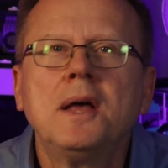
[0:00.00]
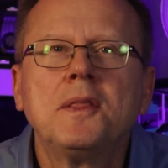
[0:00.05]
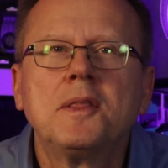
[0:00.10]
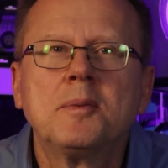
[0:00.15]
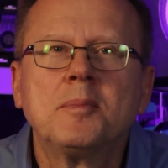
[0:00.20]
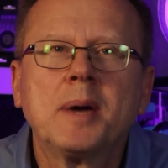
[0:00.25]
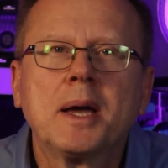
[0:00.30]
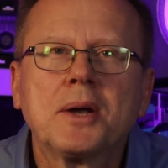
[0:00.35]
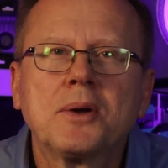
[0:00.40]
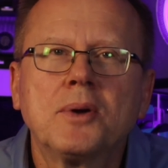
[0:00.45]

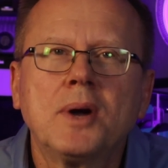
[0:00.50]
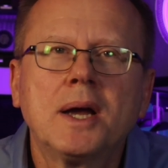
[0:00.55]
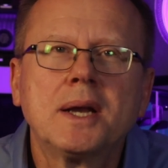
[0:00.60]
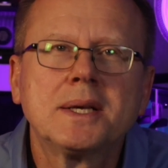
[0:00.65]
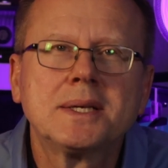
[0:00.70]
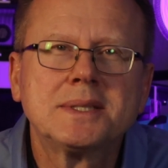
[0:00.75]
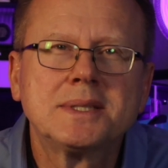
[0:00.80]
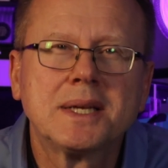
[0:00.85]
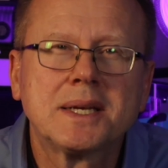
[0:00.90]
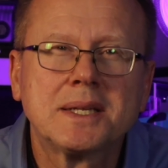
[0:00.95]
the
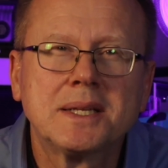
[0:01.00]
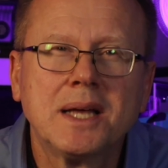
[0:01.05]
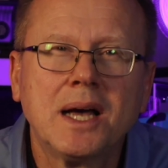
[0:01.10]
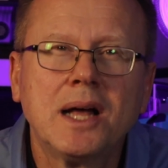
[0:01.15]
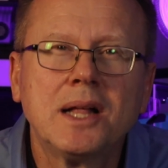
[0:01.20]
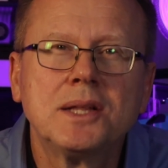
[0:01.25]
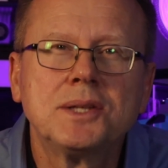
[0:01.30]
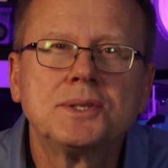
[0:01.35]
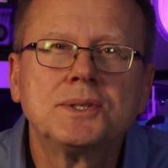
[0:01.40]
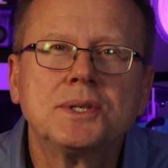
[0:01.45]
Micronics
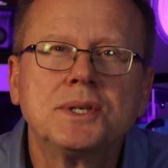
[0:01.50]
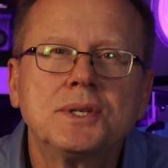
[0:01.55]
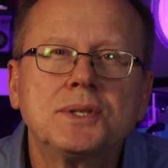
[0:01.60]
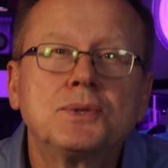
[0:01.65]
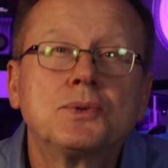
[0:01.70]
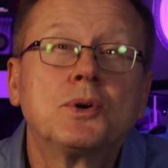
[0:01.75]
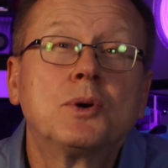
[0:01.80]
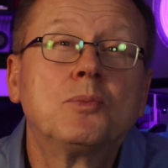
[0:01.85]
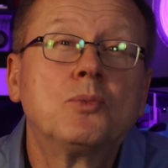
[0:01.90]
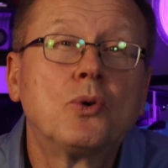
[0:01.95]
technology
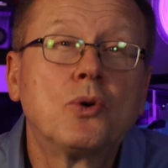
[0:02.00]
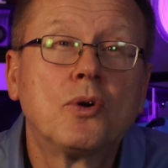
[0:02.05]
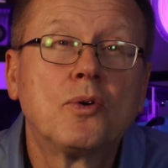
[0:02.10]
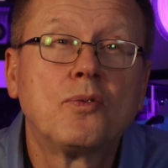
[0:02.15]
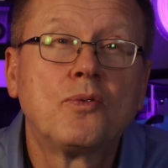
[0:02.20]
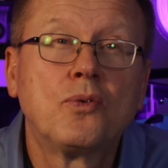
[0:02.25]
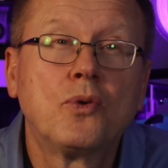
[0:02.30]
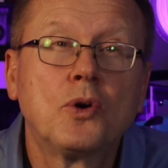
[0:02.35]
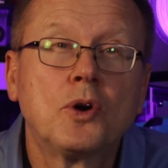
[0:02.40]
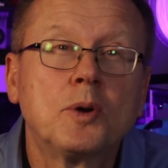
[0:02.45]
into a more
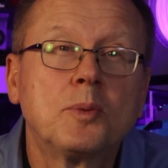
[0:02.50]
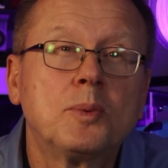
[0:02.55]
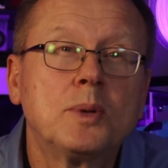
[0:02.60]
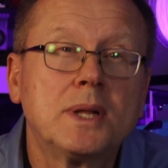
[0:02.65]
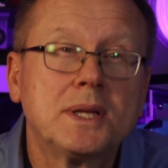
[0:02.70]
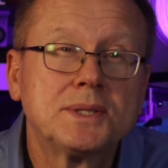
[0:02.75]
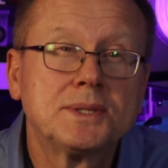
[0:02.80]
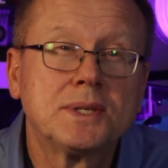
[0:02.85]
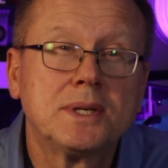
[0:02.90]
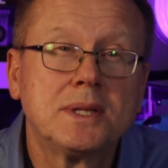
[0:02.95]

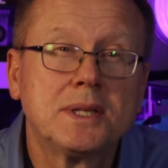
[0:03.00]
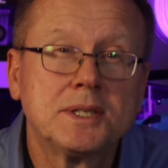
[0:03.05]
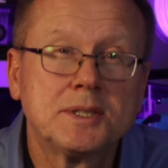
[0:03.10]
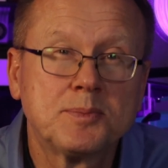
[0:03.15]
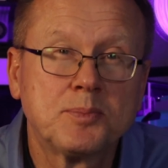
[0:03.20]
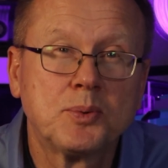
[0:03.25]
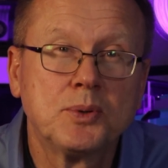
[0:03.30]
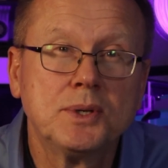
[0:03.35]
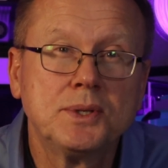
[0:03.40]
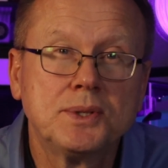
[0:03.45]
affordable S L
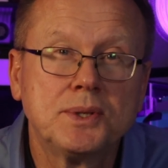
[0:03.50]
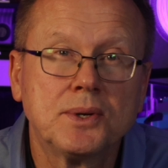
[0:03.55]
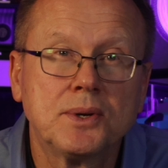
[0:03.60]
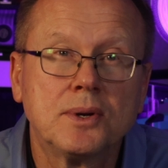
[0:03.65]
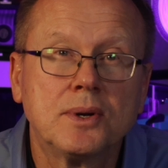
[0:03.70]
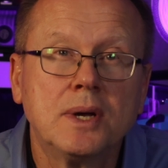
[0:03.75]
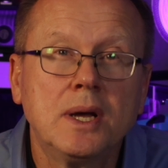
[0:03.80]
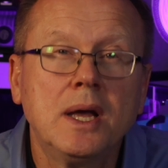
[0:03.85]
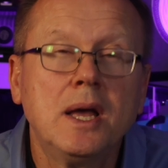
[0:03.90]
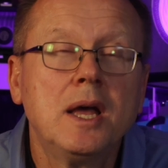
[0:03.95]
S
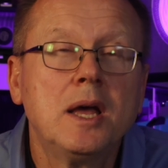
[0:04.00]
printer,